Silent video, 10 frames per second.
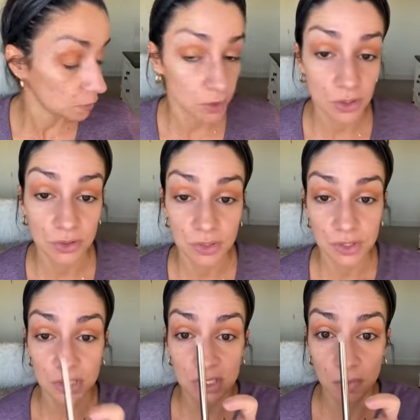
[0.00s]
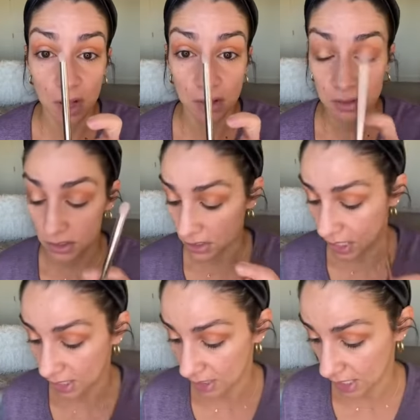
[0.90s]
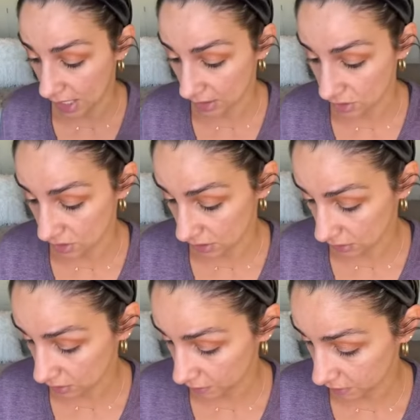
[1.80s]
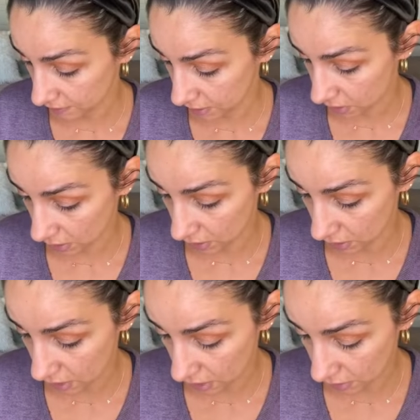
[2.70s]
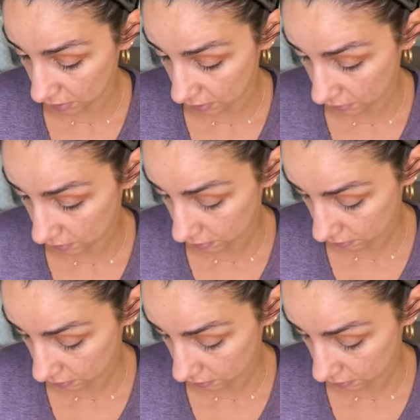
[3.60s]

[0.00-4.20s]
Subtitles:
And then I'm going to use the smaller side and add just a little bit of a darker color.